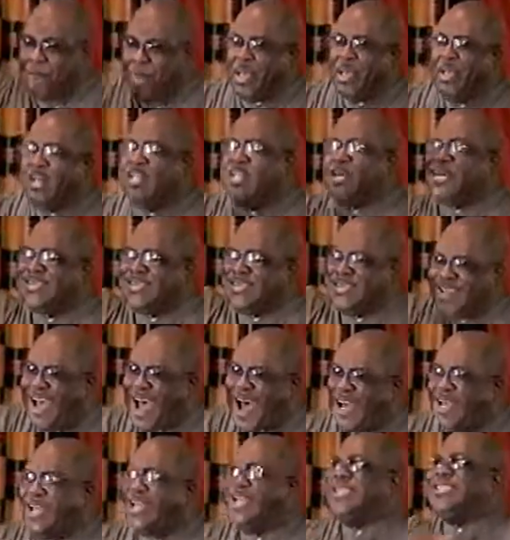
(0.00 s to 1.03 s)
billion
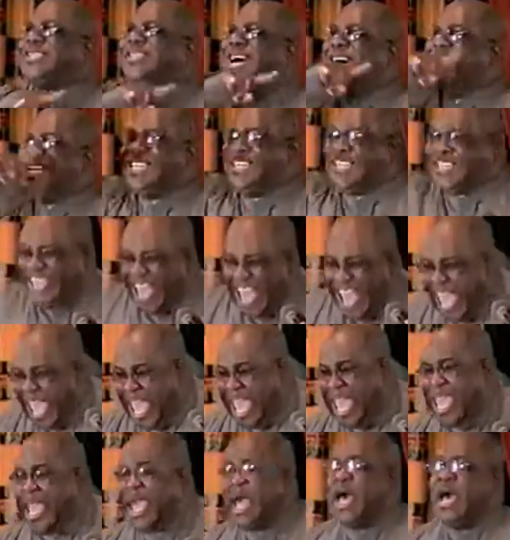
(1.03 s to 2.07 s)
a
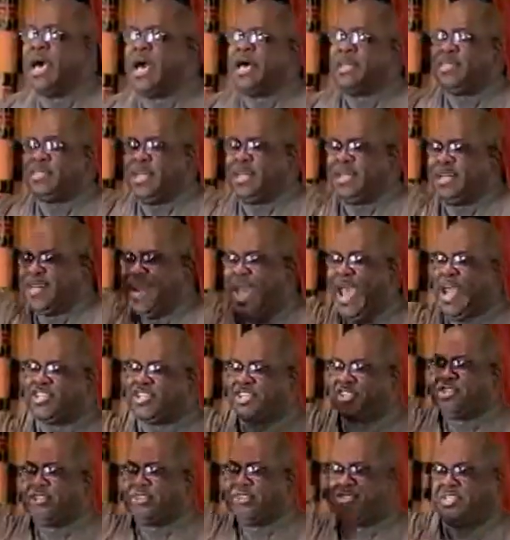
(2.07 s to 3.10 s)
day the
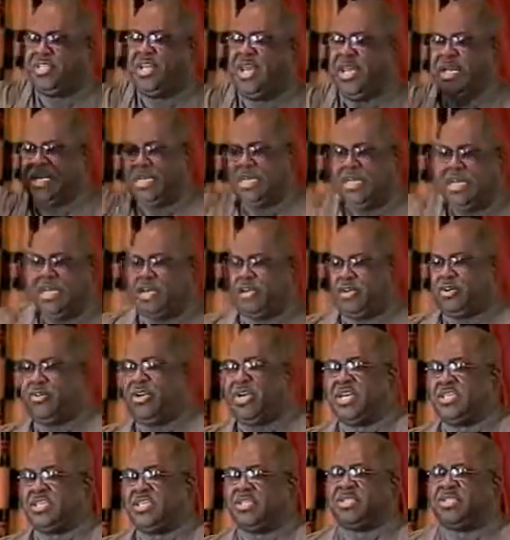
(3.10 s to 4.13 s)
national debt
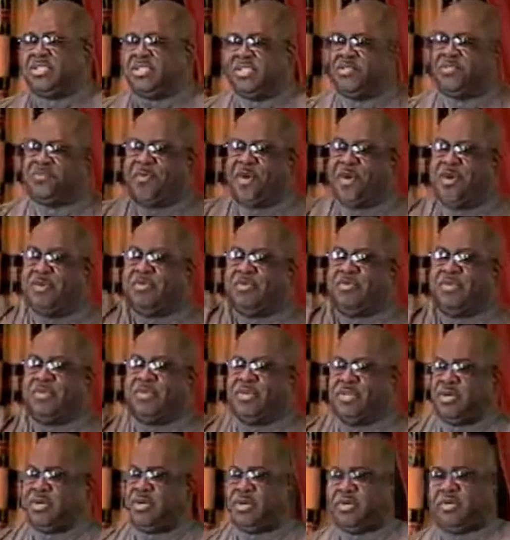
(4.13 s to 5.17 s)
increases to the Federal
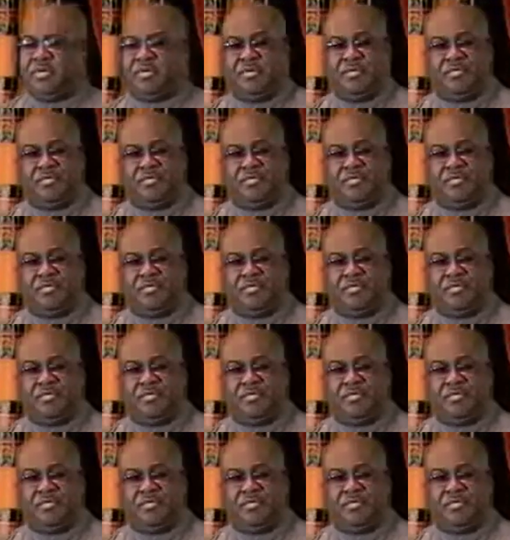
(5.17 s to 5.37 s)
Reserve.